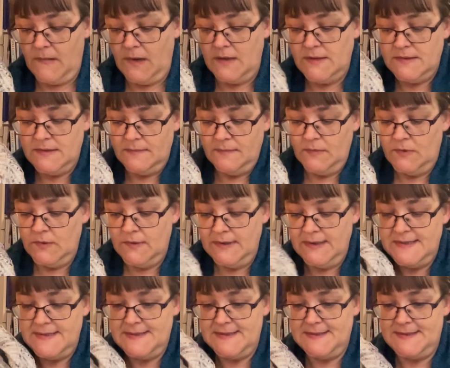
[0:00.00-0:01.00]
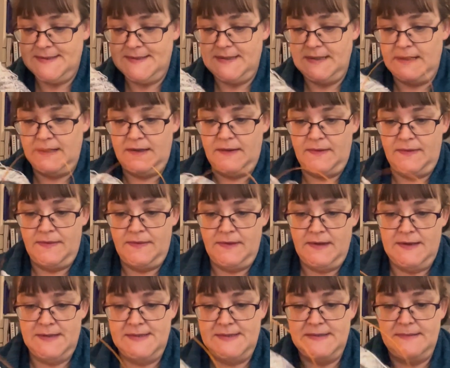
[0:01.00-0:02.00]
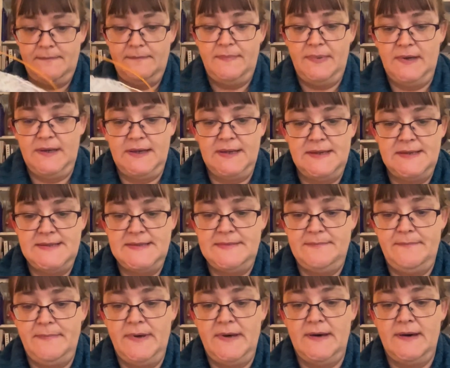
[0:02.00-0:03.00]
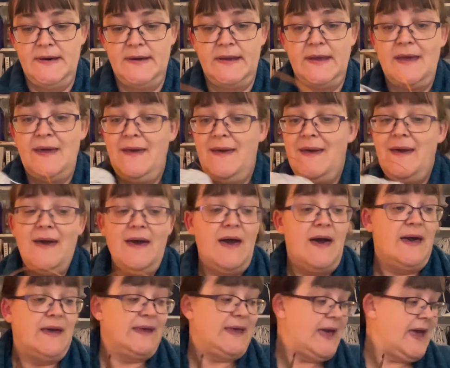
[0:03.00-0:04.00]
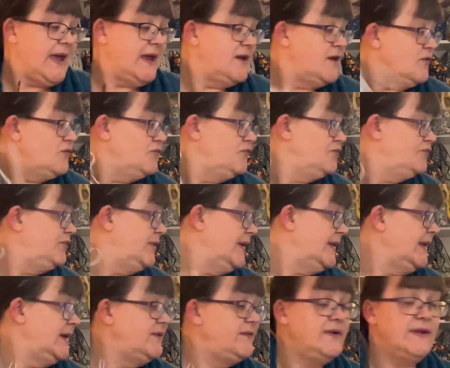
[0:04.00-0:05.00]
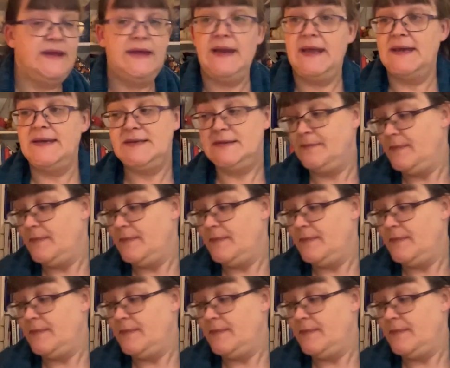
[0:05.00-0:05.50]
So I'm going to stick this back in its bag. Again, really, really nice